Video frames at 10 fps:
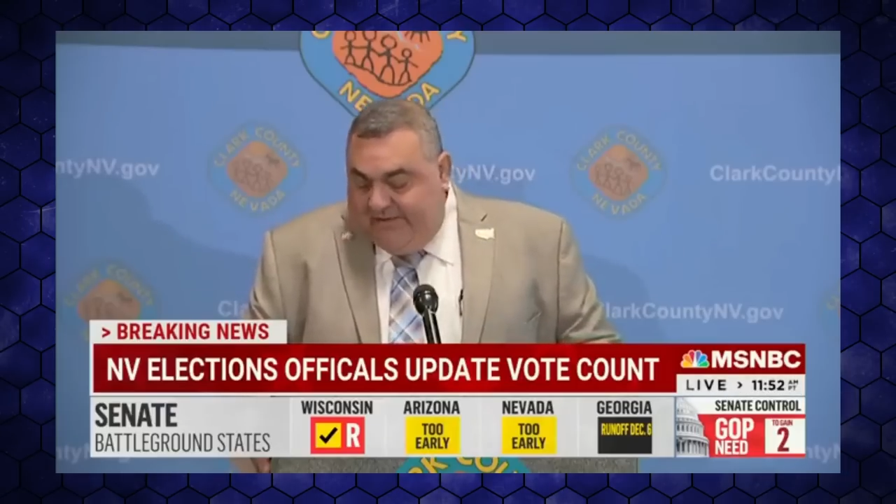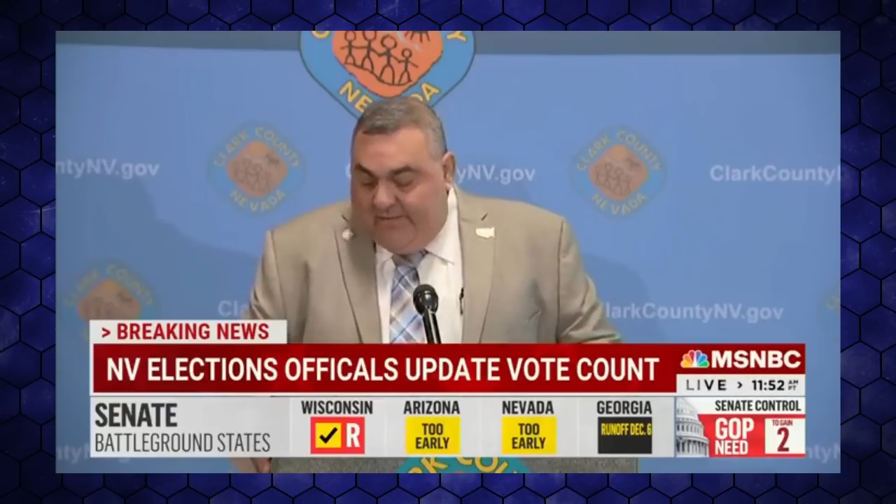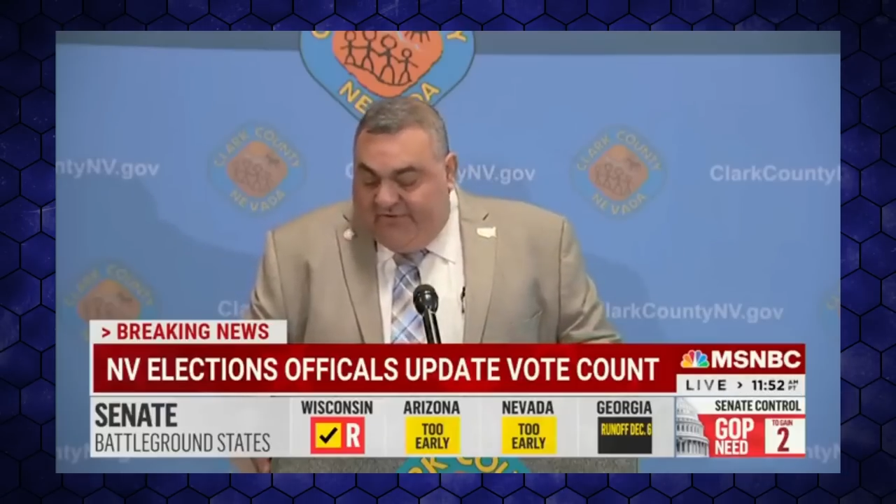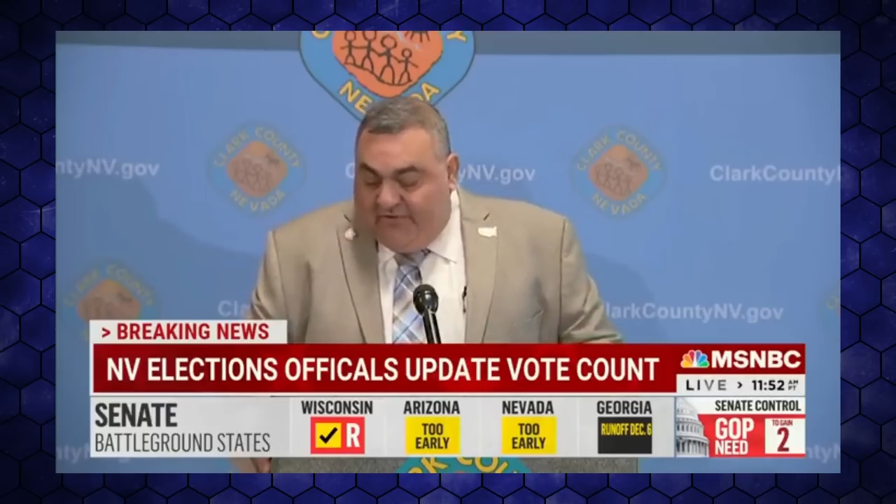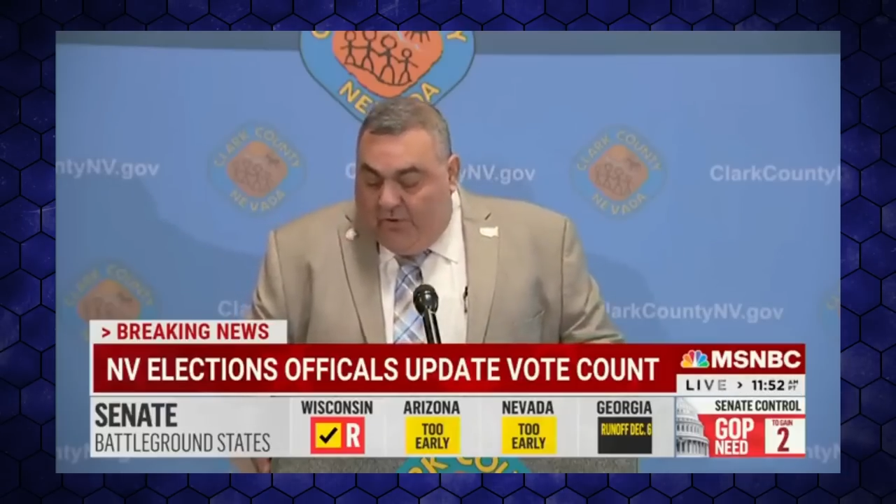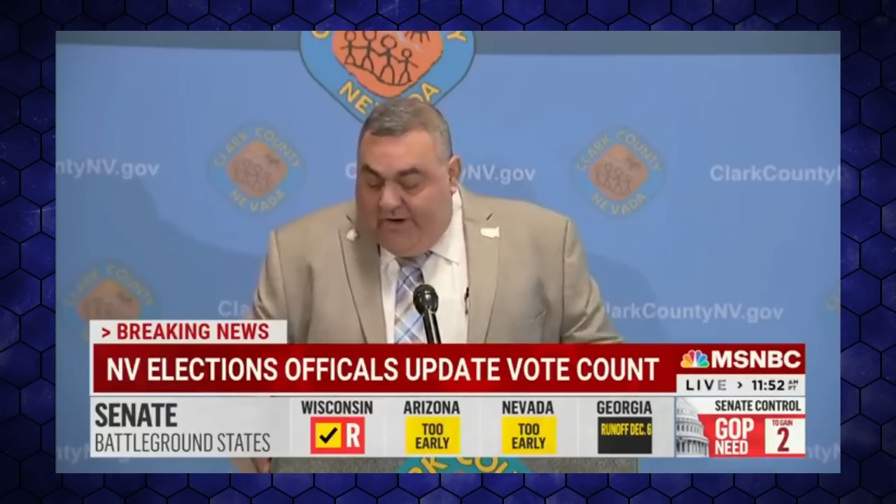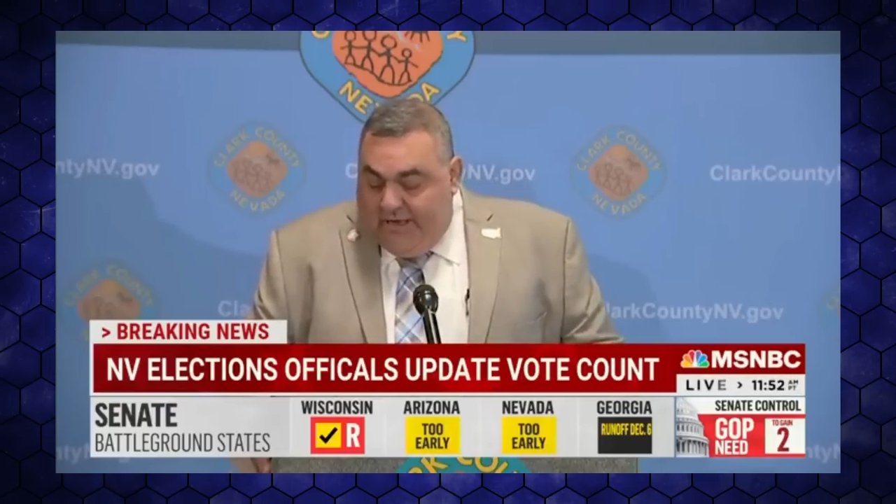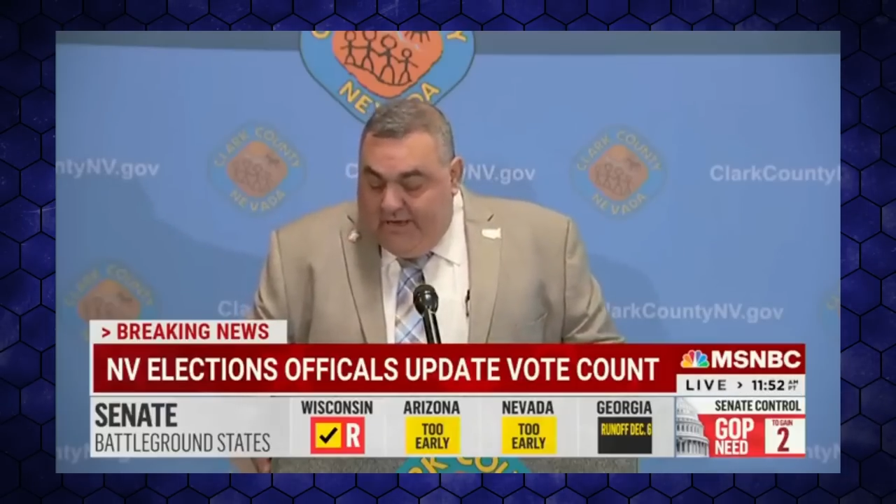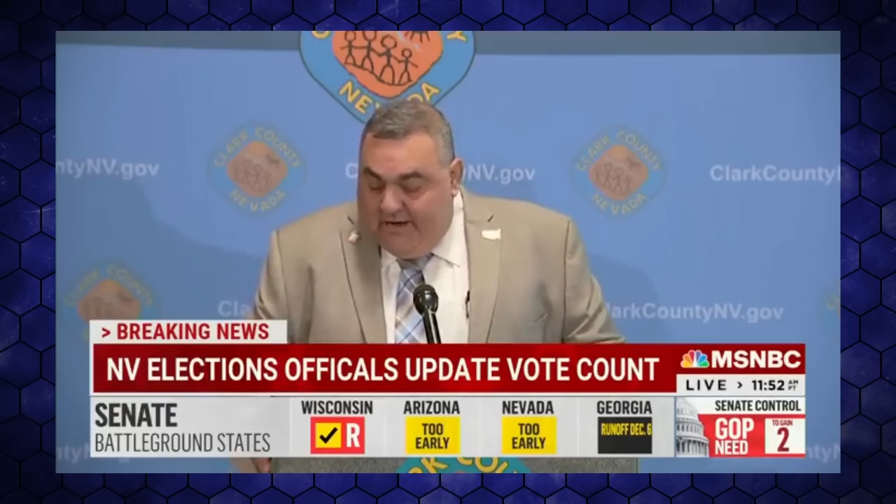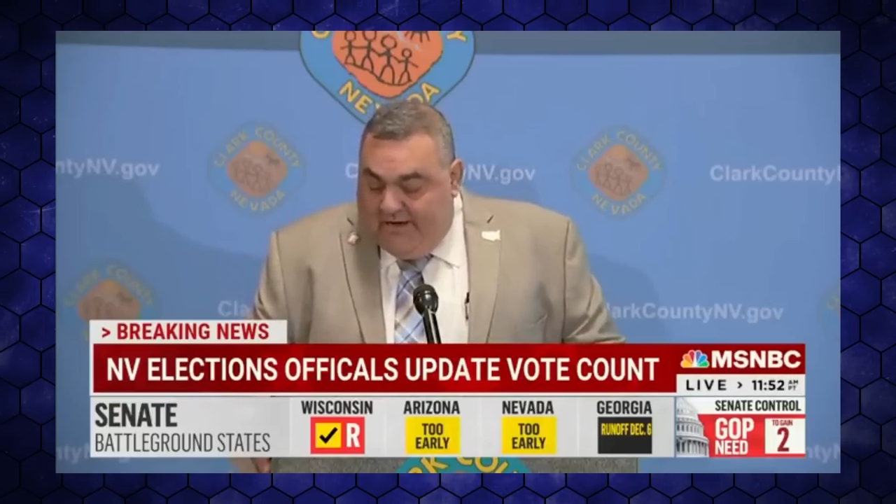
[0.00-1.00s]
The
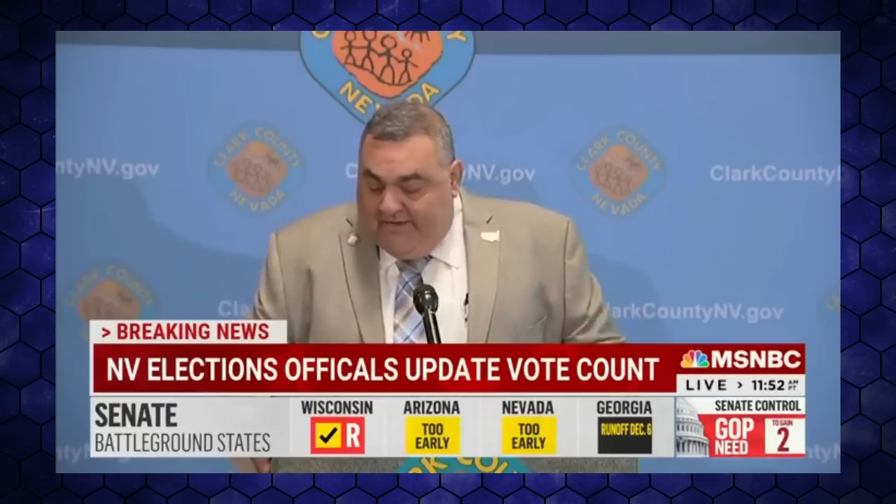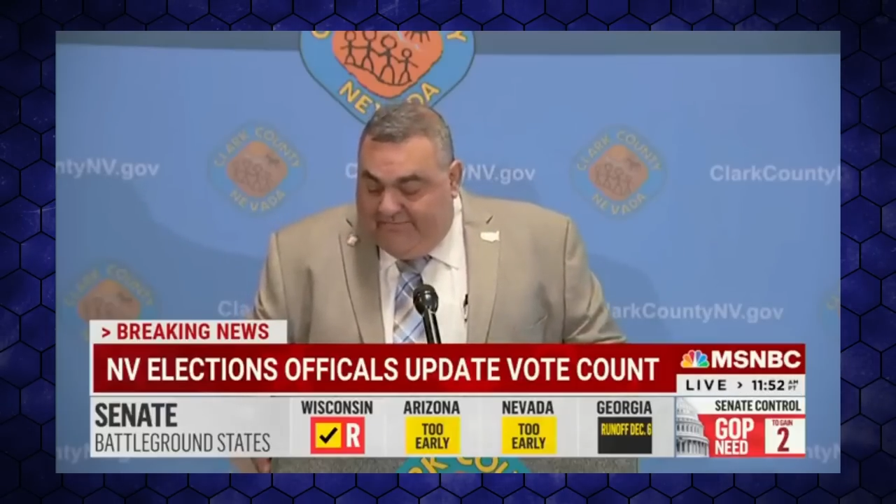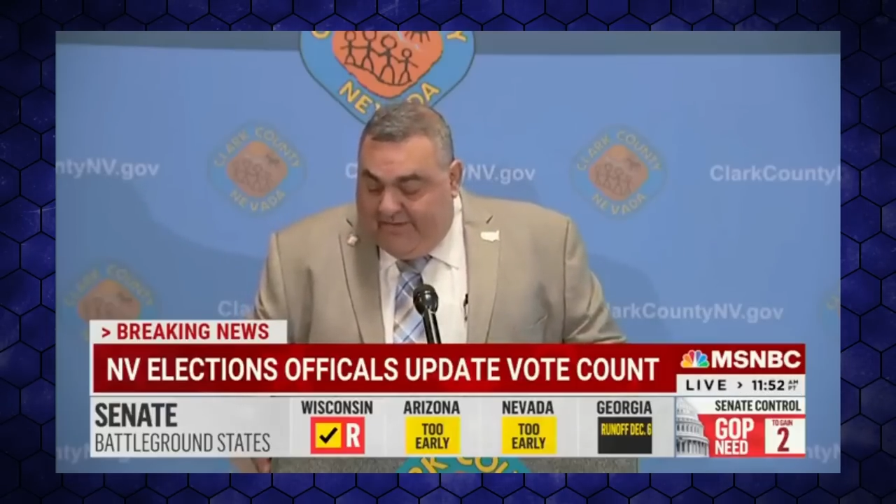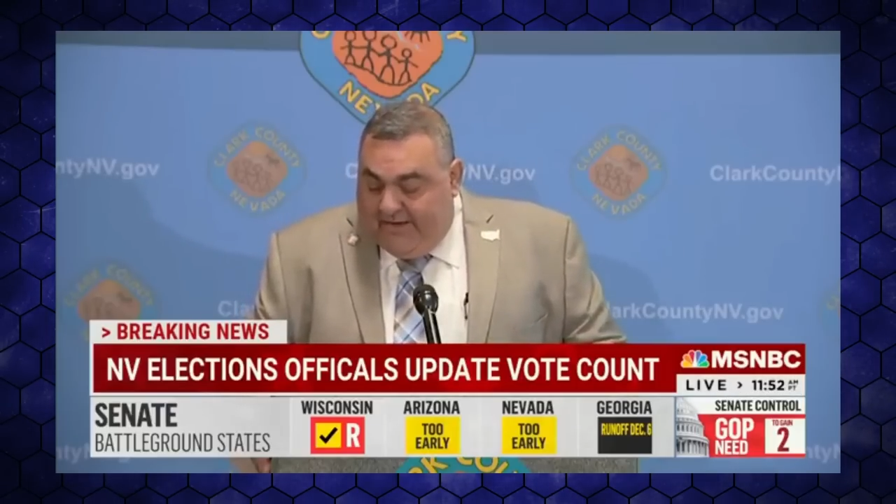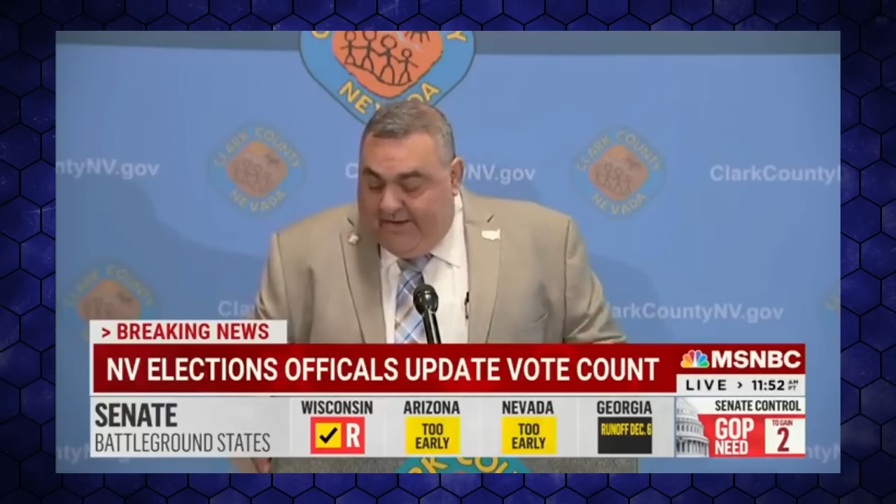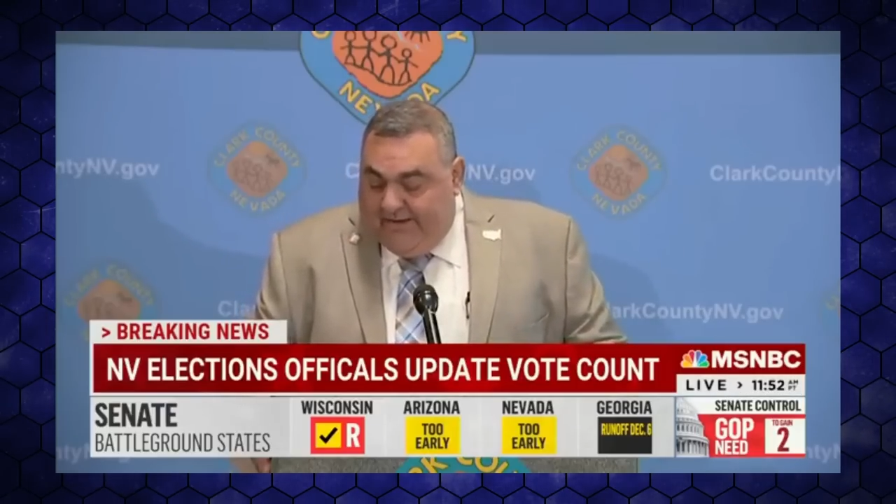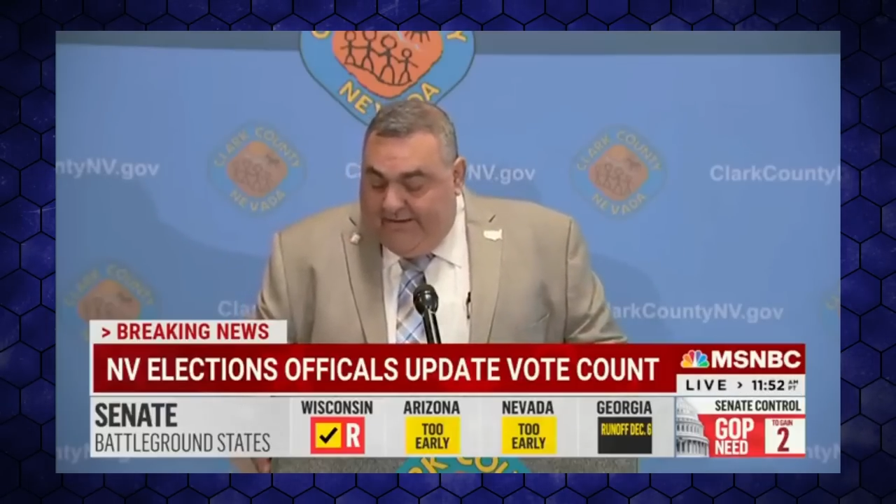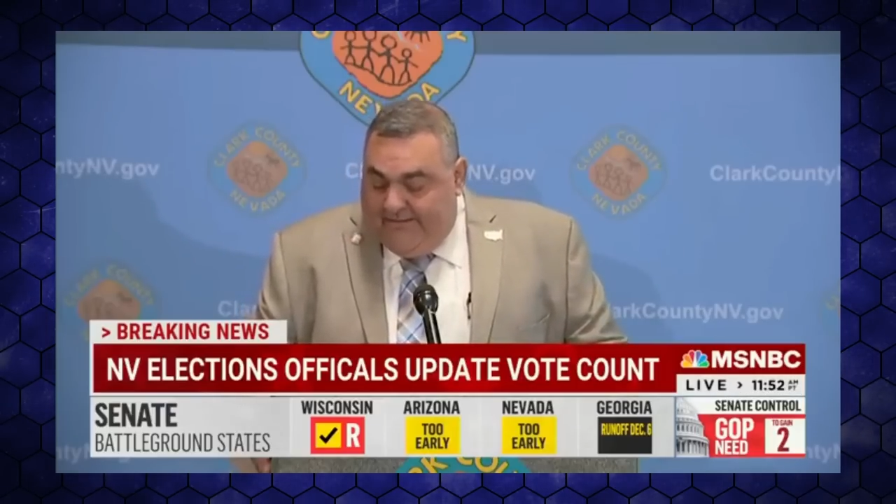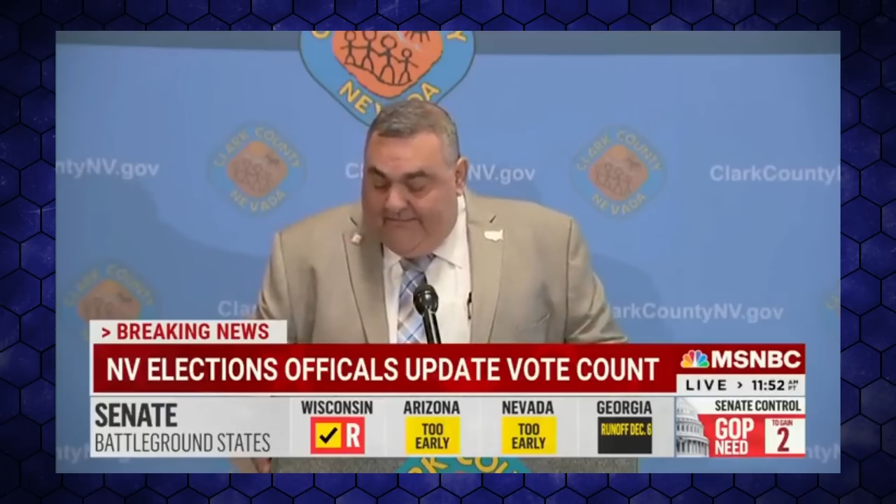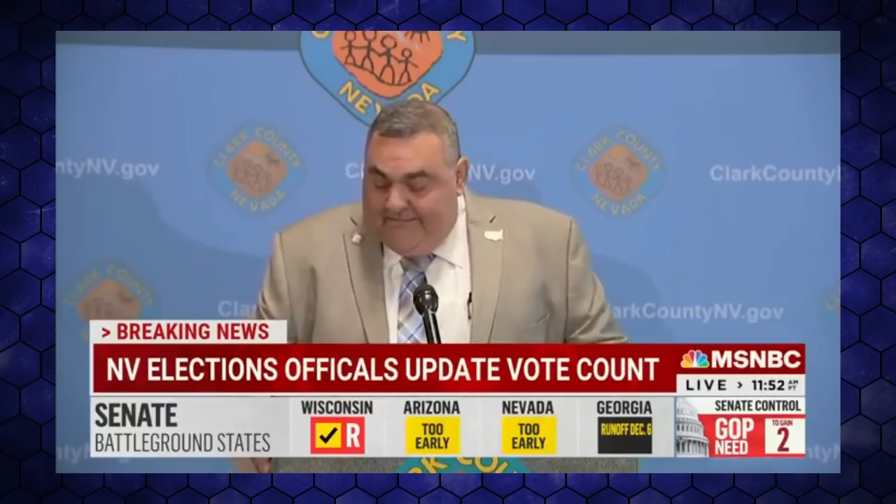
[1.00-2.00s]
majority of the